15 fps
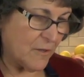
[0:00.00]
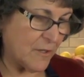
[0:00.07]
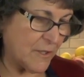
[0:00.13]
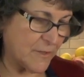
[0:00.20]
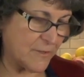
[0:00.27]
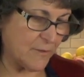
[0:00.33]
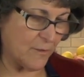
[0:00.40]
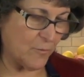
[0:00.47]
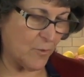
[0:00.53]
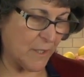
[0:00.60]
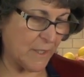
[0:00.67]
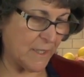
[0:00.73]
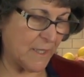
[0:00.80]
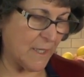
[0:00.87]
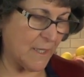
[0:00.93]
All right, so I
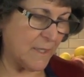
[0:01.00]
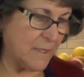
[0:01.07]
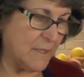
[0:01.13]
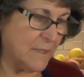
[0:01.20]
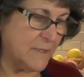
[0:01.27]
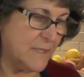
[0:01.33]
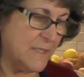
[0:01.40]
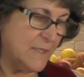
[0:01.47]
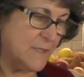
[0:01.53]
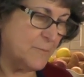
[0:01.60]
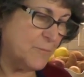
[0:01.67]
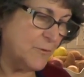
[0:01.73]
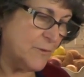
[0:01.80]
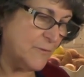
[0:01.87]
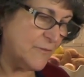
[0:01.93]
want to get a
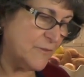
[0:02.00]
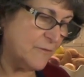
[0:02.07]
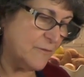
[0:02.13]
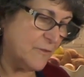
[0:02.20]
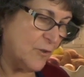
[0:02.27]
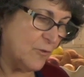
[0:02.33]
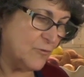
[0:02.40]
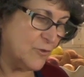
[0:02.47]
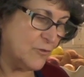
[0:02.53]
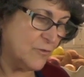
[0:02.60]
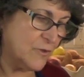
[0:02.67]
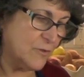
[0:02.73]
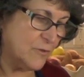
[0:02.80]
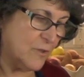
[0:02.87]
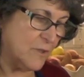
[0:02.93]
teaspoon of kosher
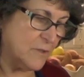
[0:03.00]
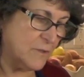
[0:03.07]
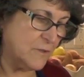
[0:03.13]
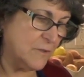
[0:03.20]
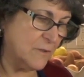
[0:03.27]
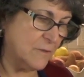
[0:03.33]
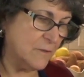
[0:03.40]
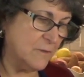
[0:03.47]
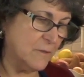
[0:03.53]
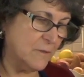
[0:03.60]
salt